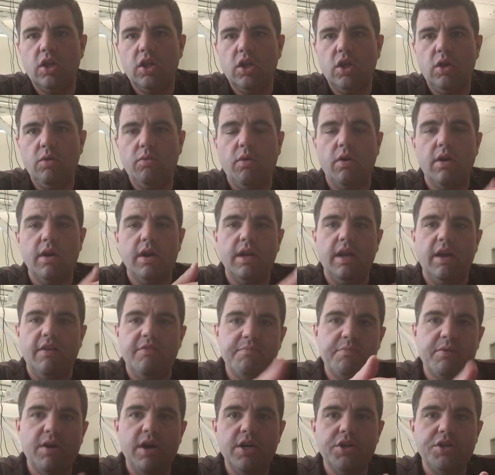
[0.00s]
You want
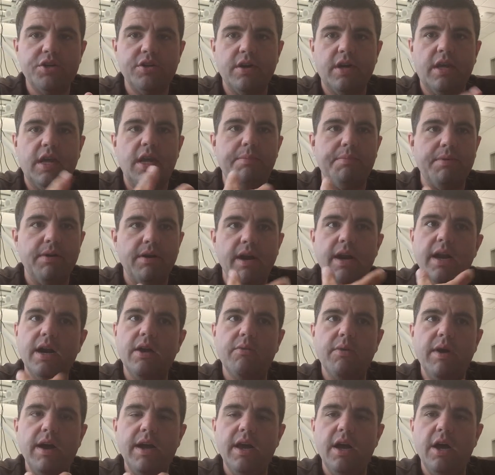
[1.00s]
enough pressure to keep your
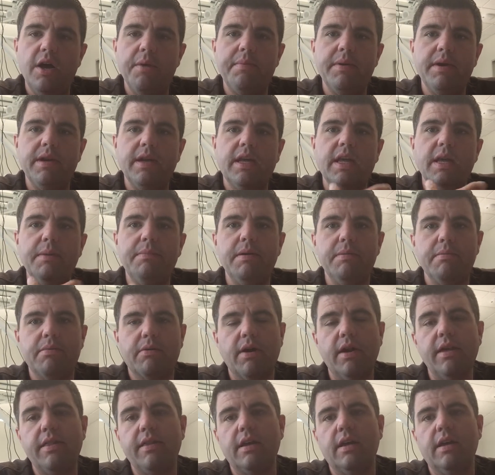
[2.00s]
airway open and keep you
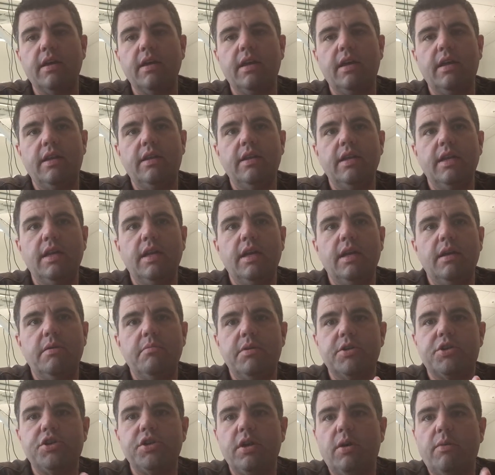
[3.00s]
breathing good,
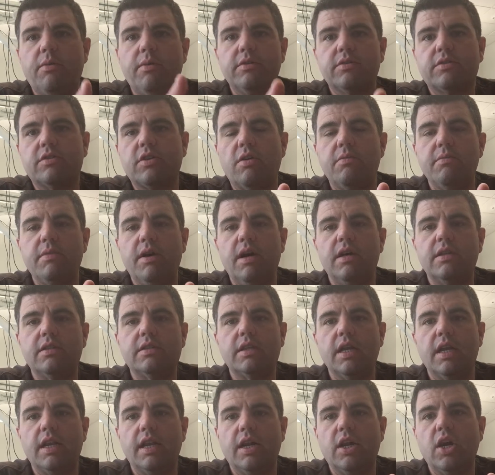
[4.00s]
but you don't want so much
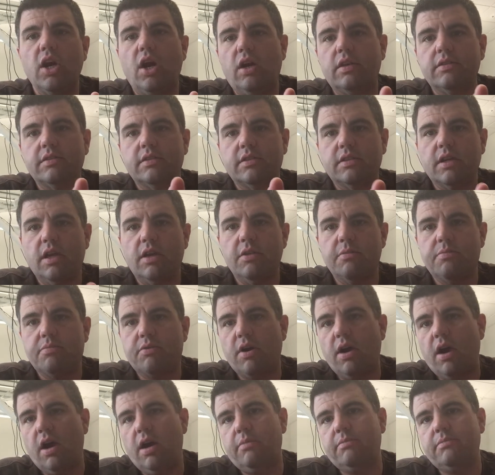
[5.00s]
that it causes other
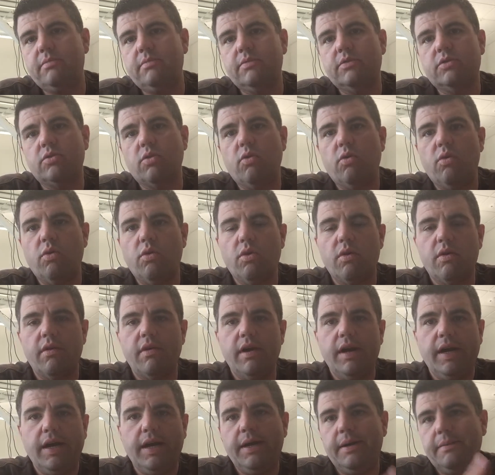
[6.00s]
problems or,
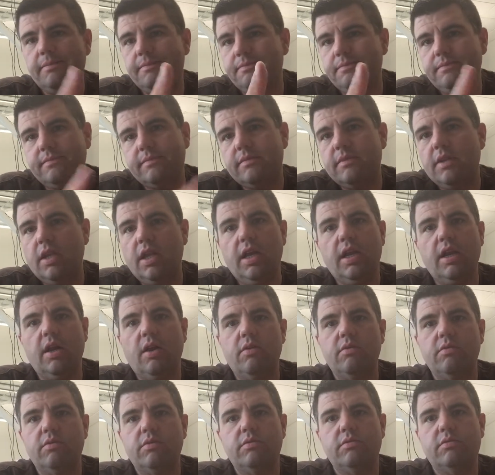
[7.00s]

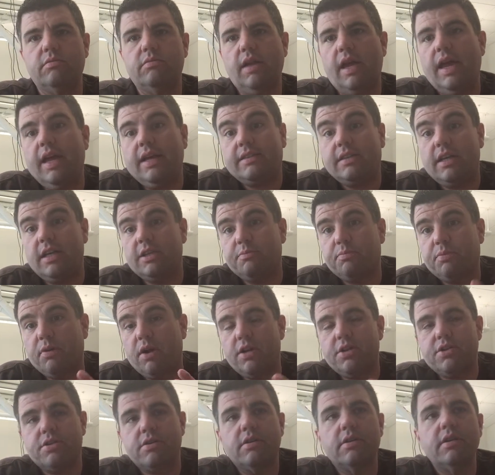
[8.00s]
excess
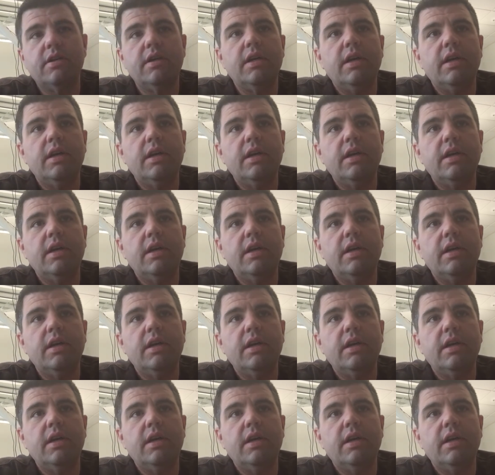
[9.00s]
pressure.